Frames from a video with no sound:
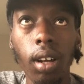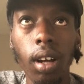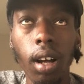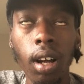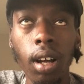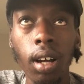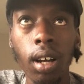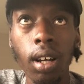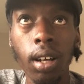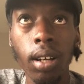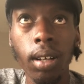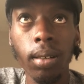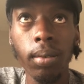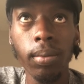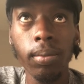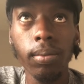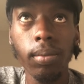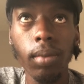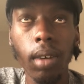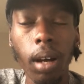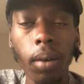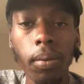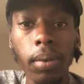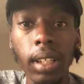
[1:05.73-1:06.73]

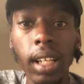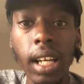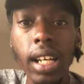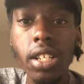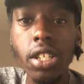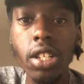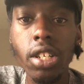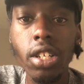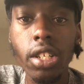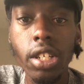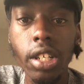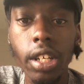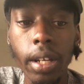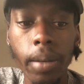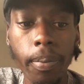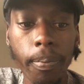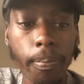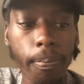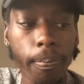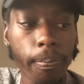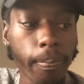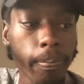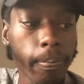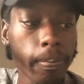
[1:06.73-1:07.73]
a relationship
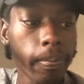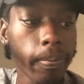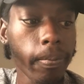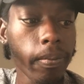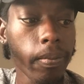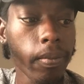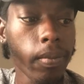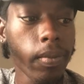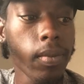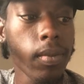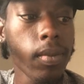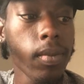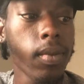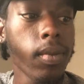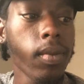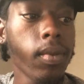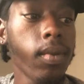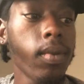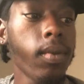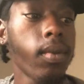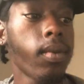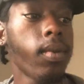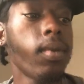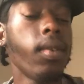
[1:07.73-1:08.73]

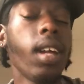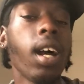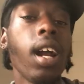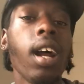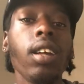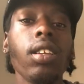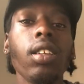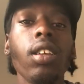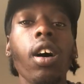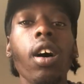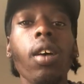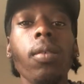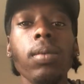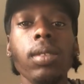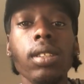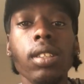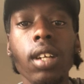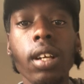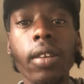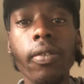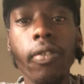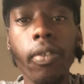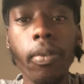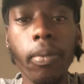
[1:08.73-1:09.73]
that I thought was
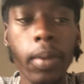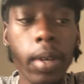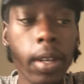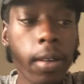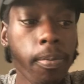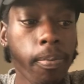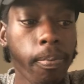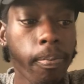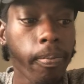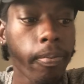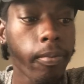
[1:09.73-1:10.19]
good for me.